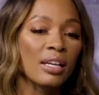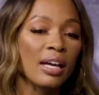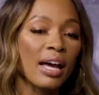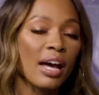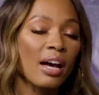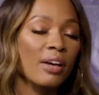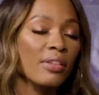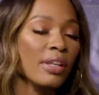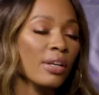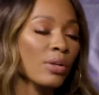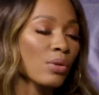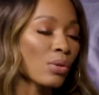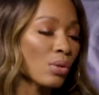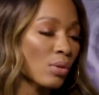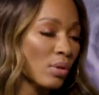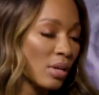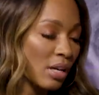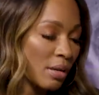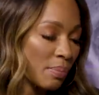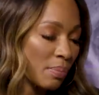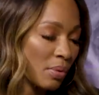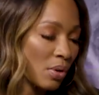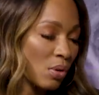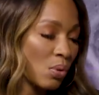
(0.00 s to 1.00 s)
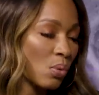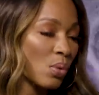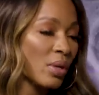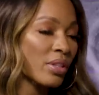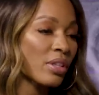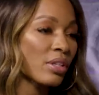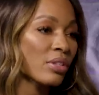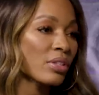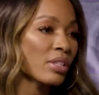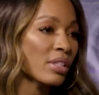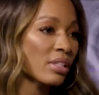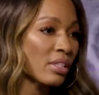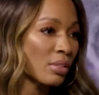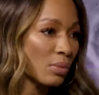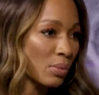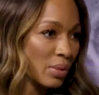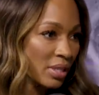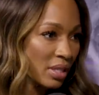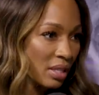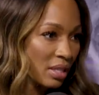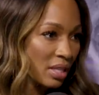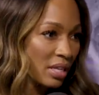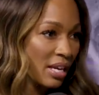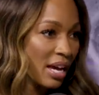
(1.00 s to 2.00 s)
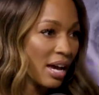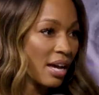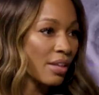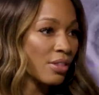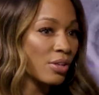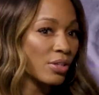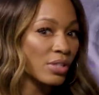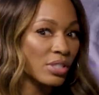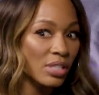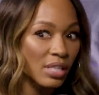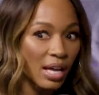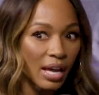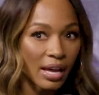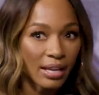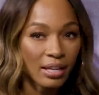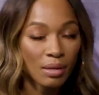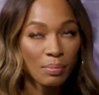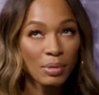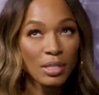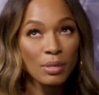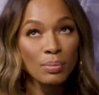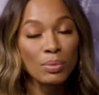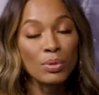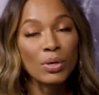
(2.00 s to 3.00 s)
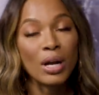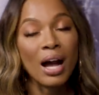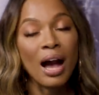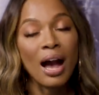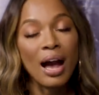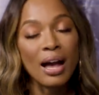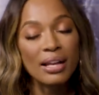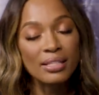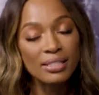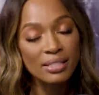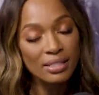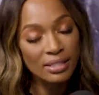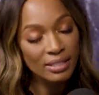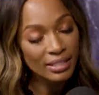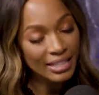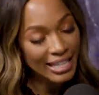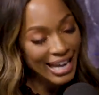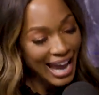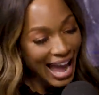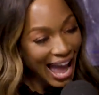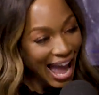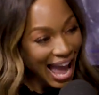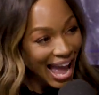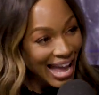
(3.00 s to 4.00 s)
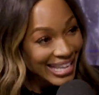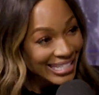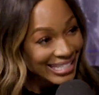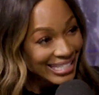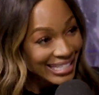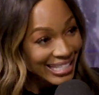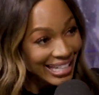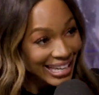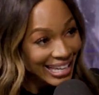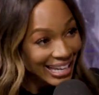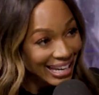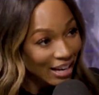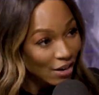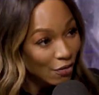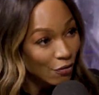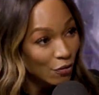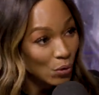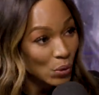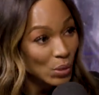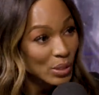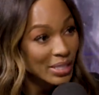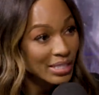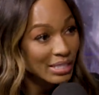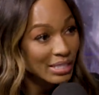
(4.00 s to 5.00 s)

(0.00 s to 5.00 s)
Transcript: how they grew up or what they're dealing with, the mm-hmm. other side, and people constantly asking for